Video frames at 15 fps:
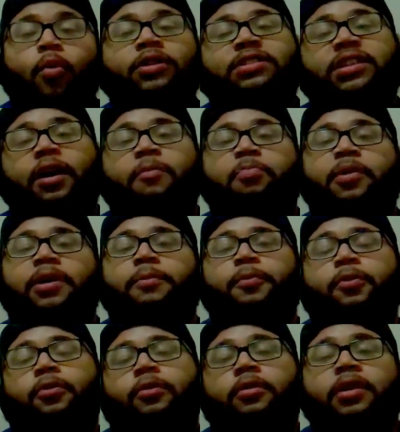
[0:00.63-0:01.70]
What's up,
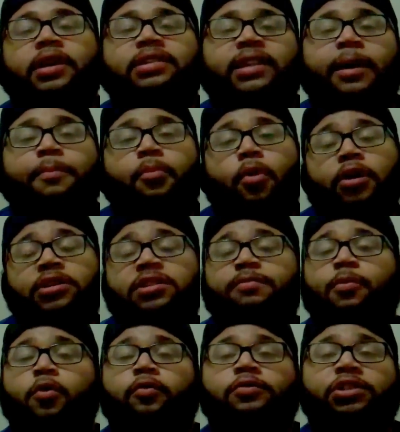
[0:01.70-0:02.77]
people? It's that boy
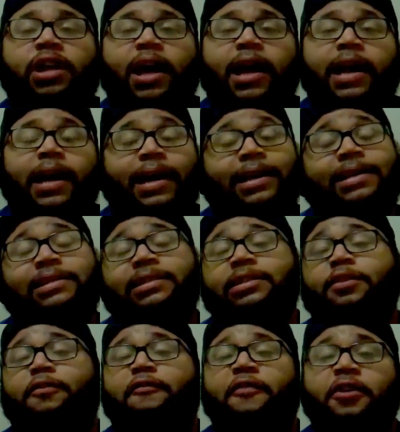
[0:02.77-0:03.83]
Smooth J, and
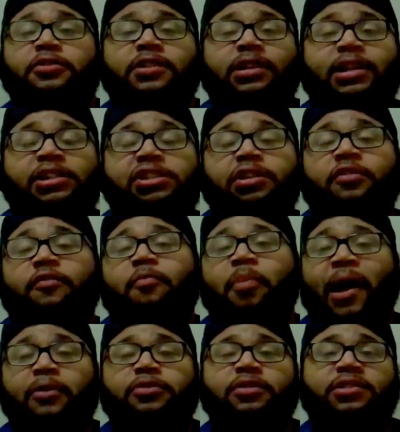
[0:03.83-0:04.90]
this is the first edition
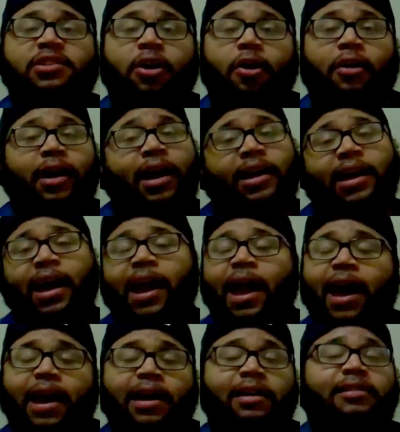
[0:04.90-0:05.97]
of Bouncer Talk,
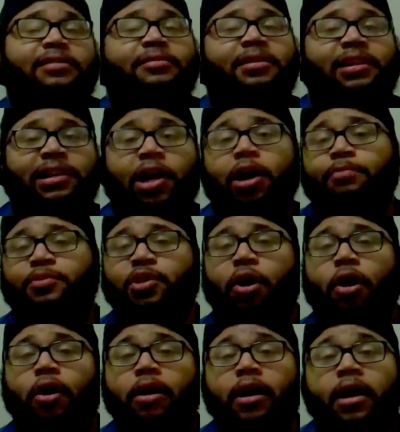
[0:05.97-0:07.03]
aka Club
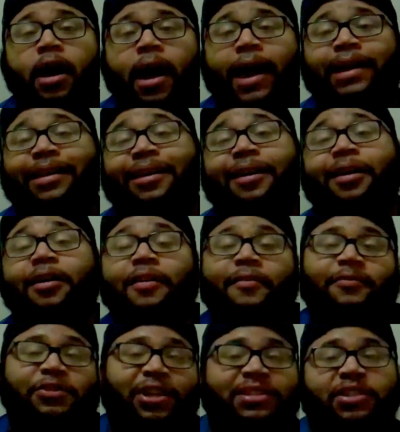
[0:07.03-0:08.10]
Talk. And
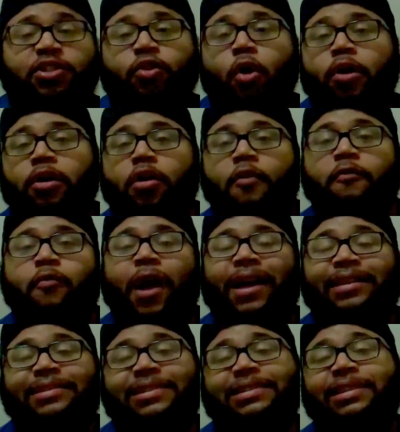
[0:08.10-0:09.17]
just to start it off
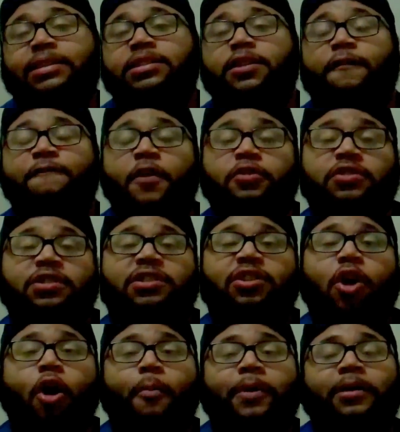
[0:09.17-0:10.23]
right, since this is the first
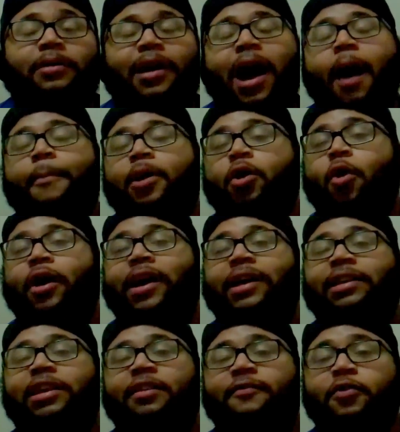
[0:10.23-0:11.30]
installment, I'm gonna go
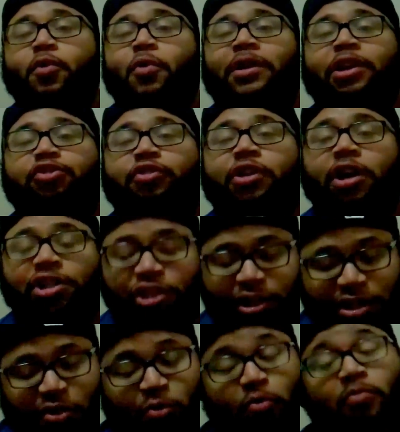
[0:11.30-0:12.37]
ahead and give you an
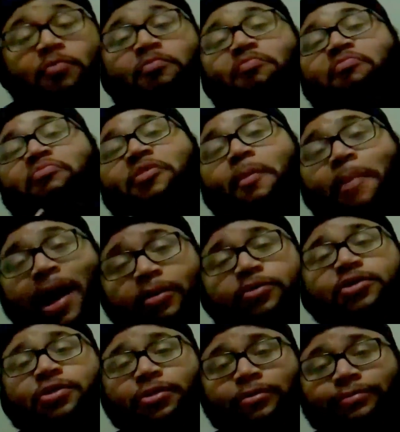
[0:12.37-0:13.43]
introduction to the
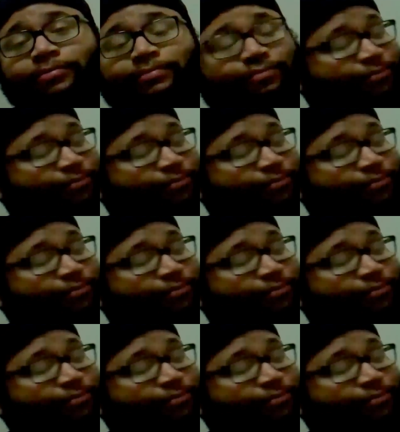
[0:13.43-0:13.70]
bouncer.